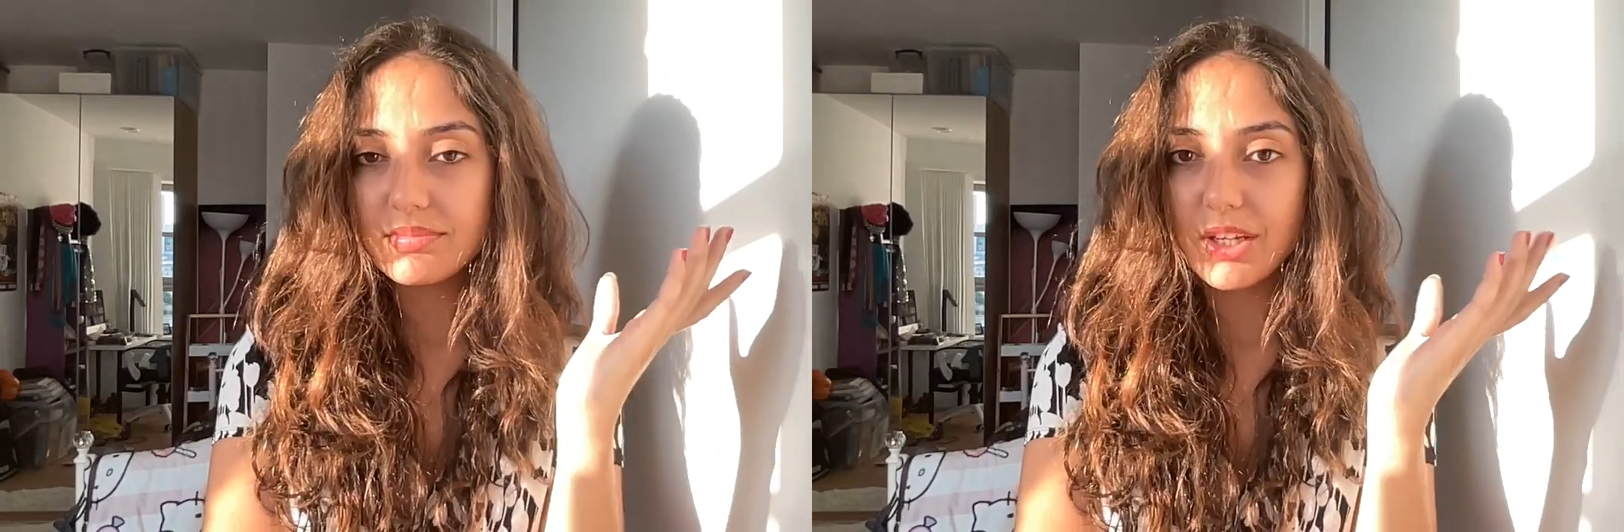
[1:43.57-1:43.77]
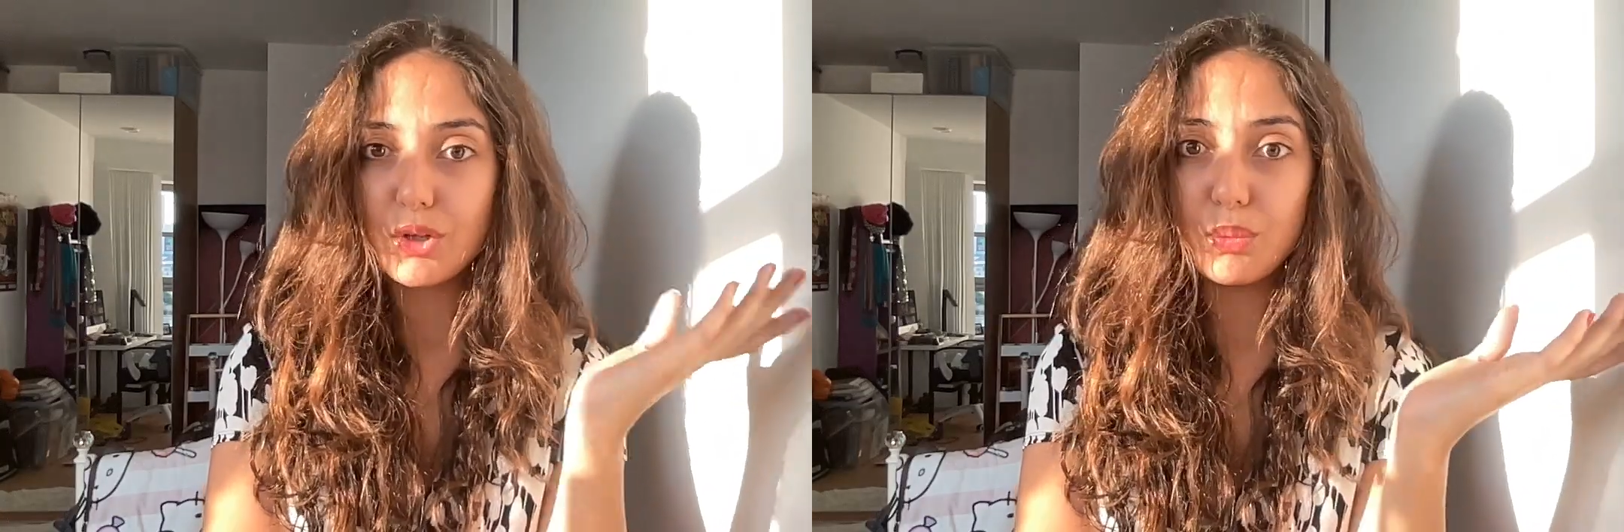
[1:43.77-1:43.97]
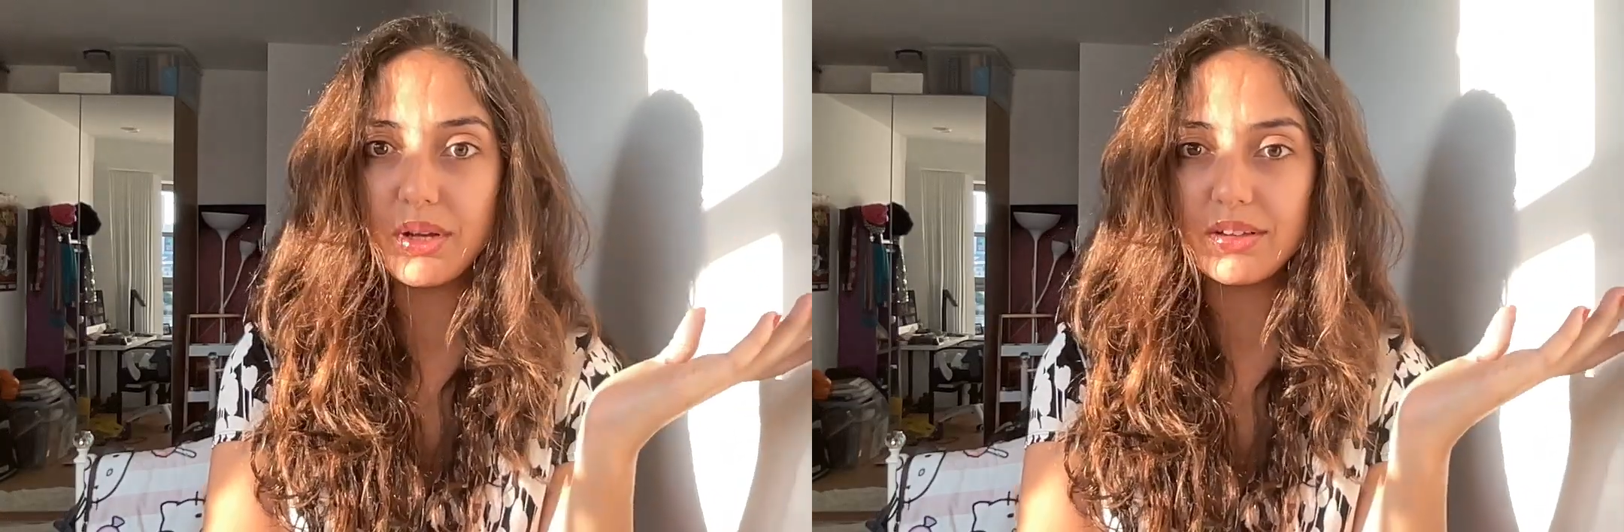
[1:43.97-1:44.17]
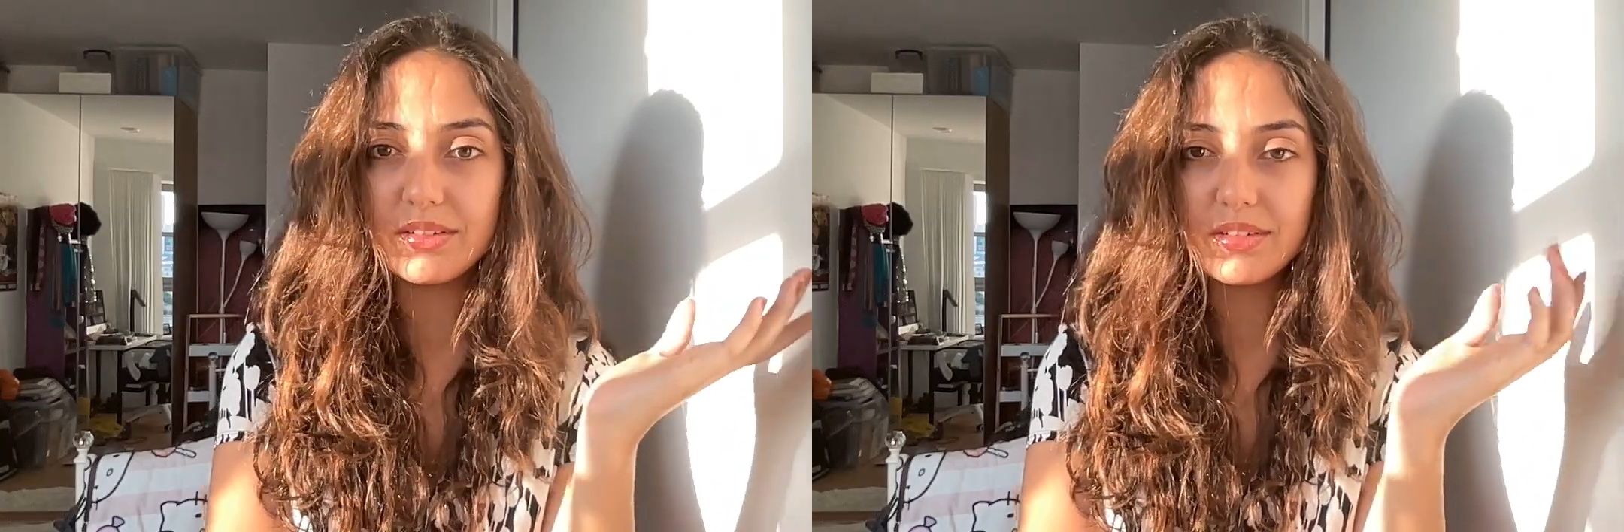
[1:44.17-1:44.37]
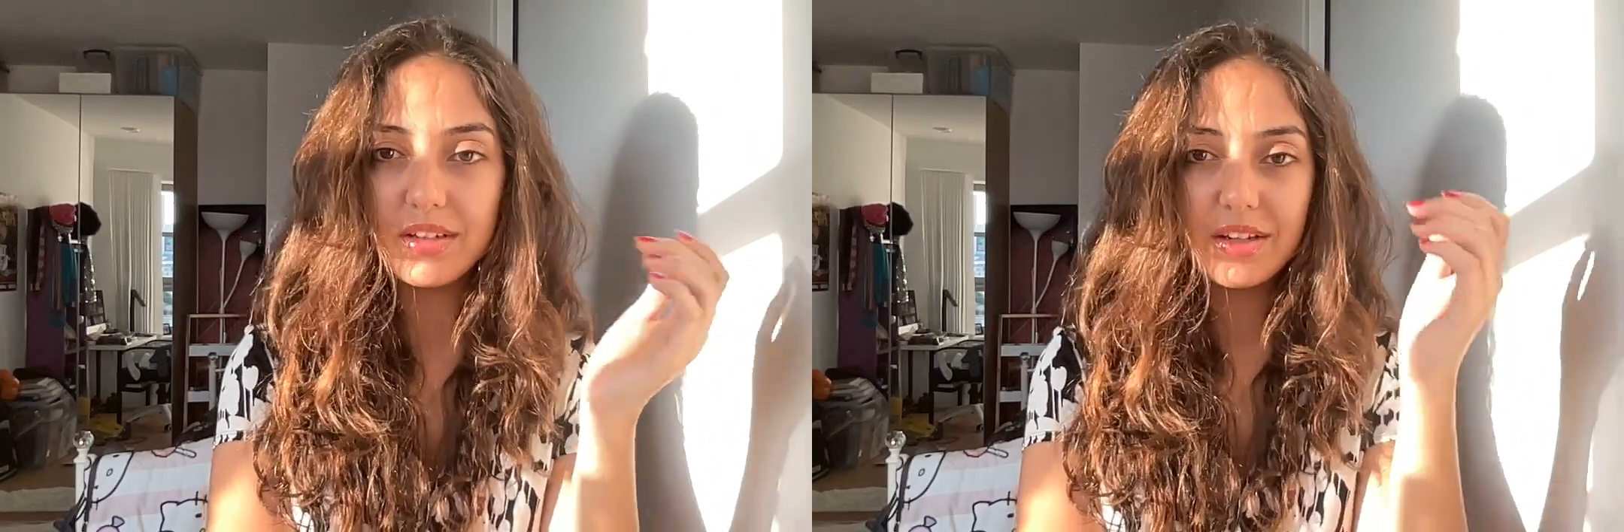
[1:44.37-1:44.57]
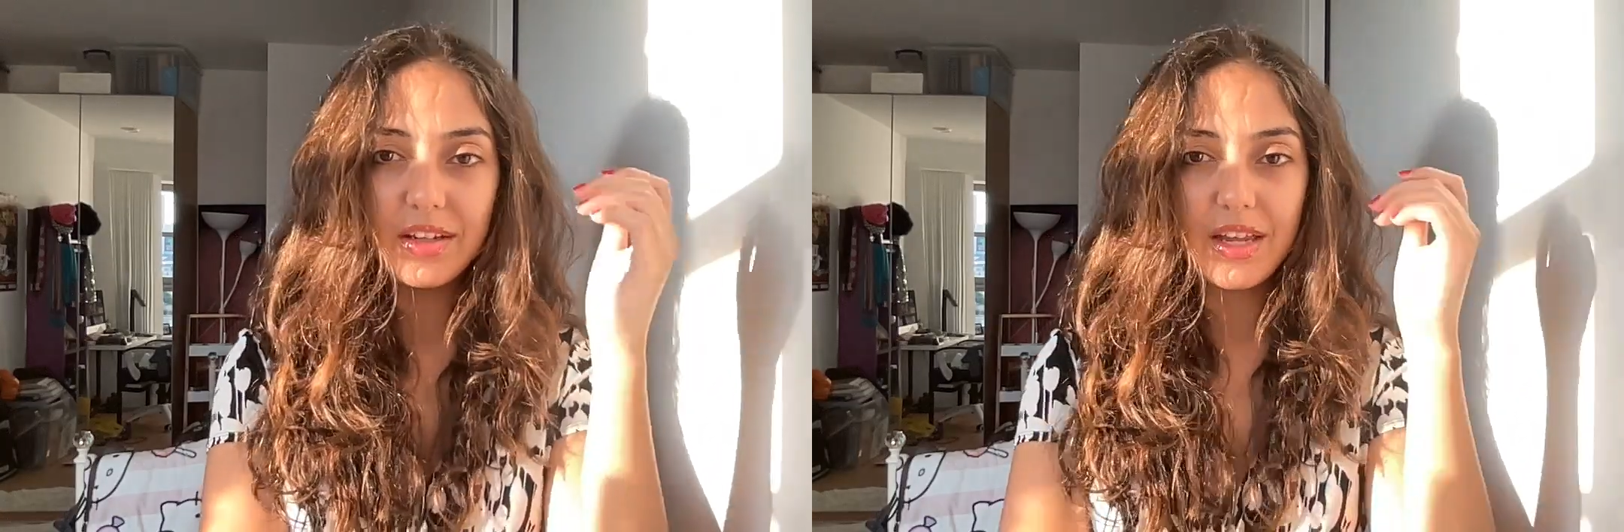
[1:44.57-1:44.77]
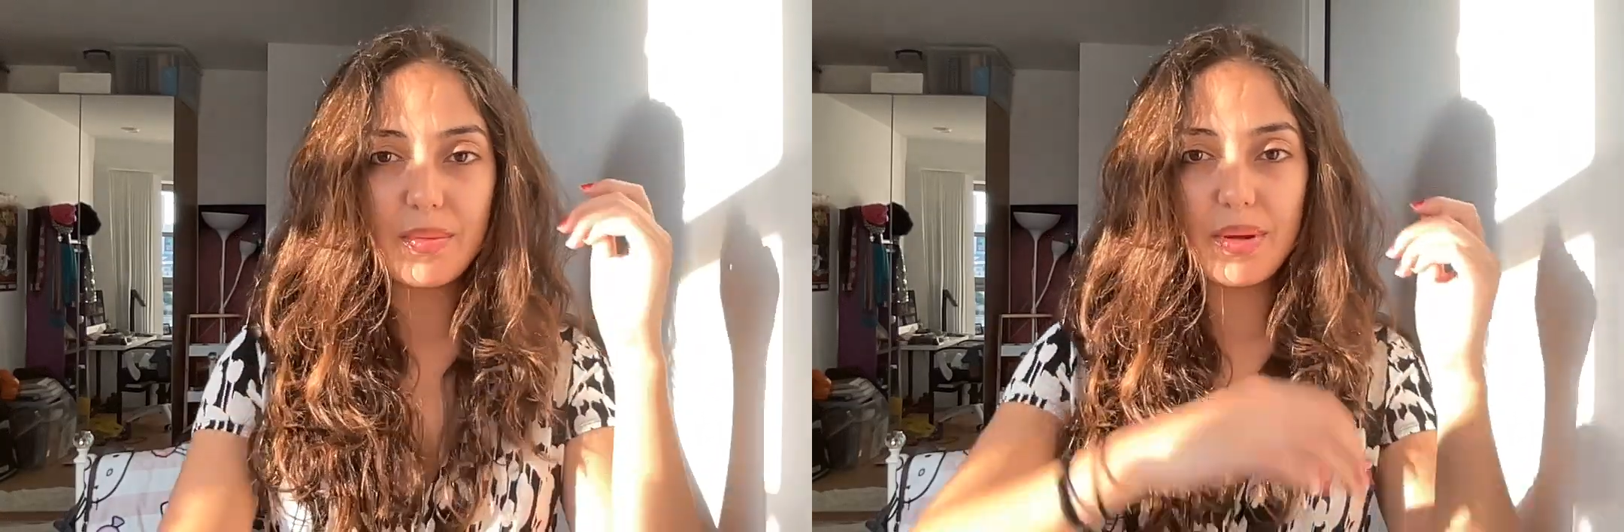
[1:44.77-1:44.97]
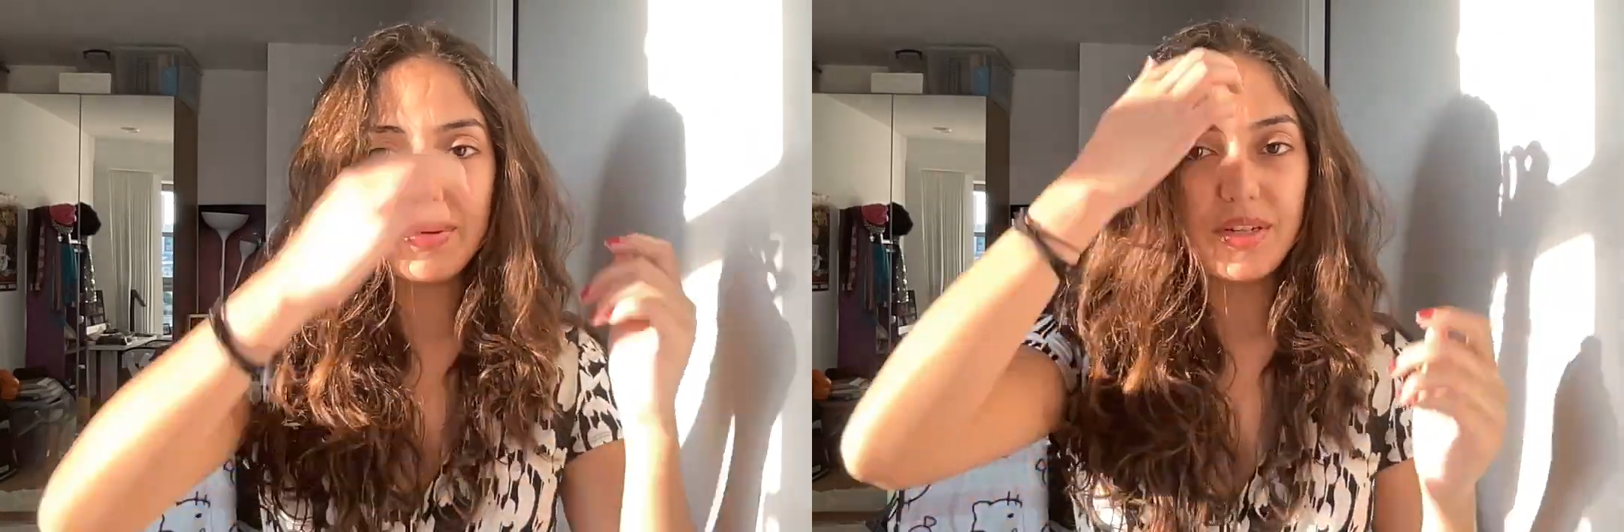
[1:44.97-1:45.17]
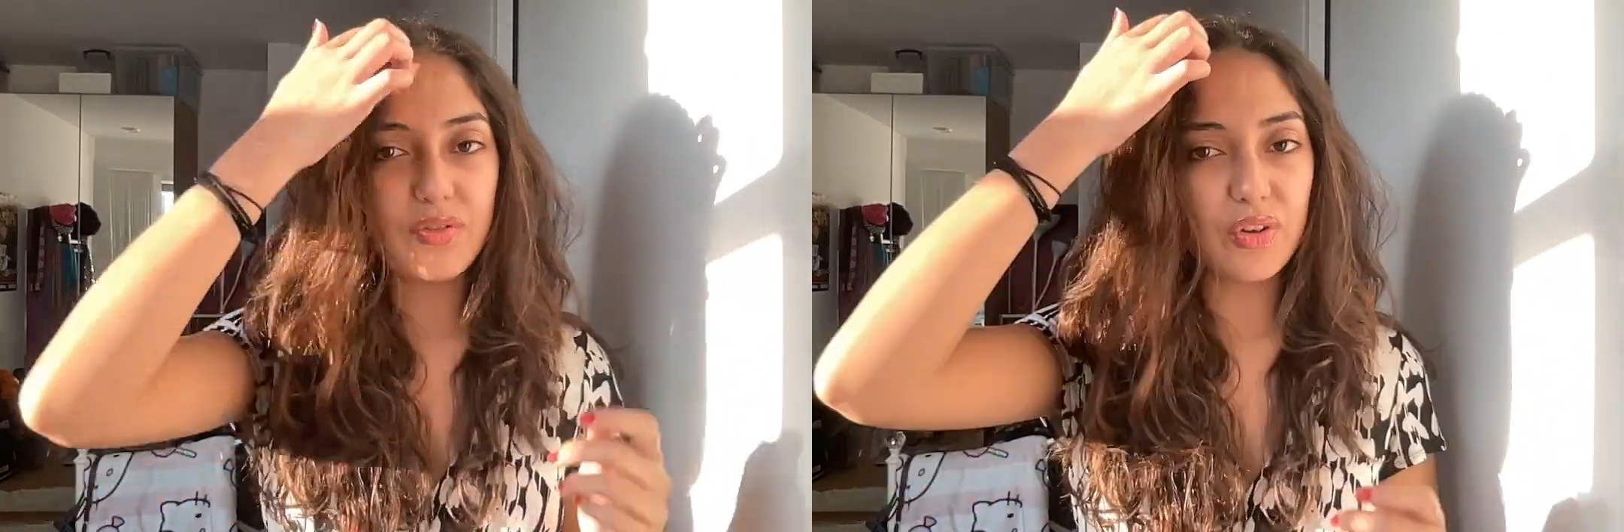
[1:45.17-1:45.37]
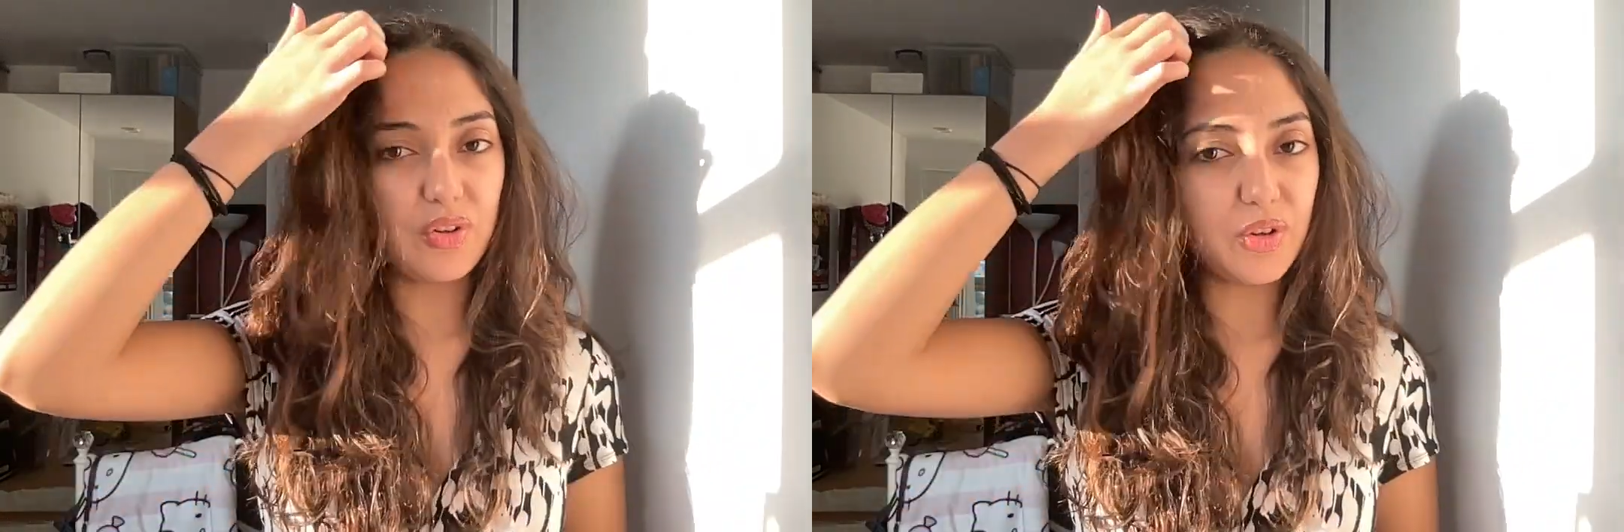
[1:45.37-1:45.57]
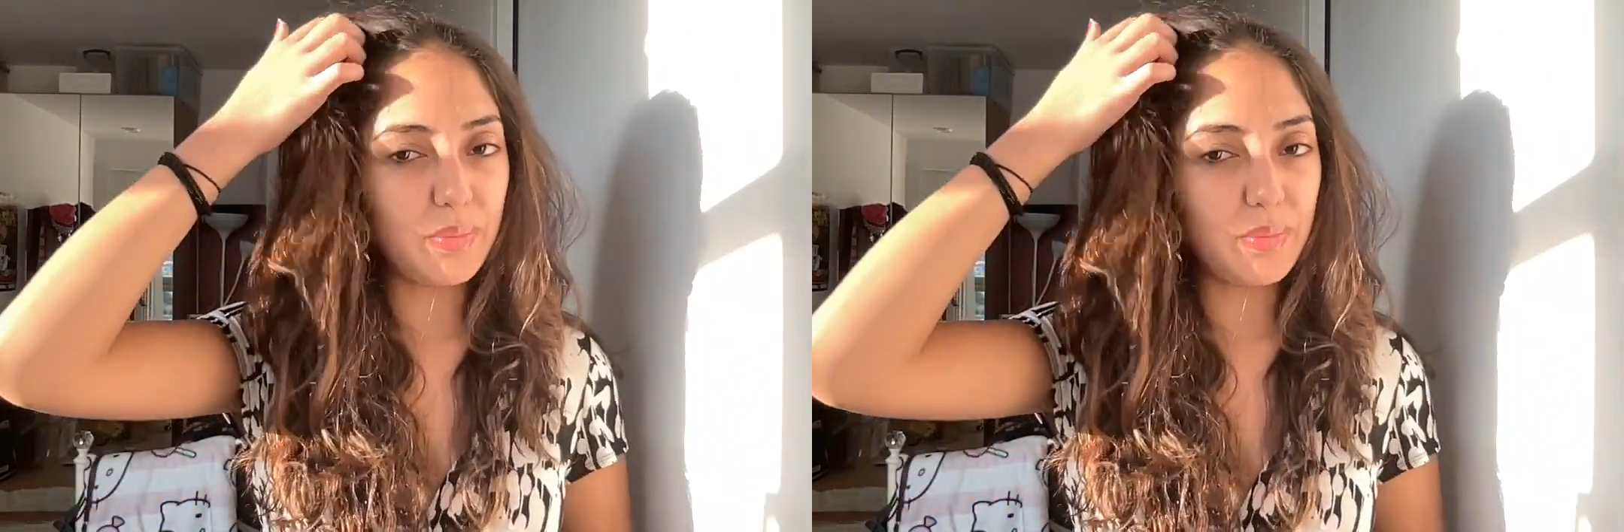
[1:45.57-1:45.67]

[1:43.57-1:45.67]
Like, you will. It may be difficult,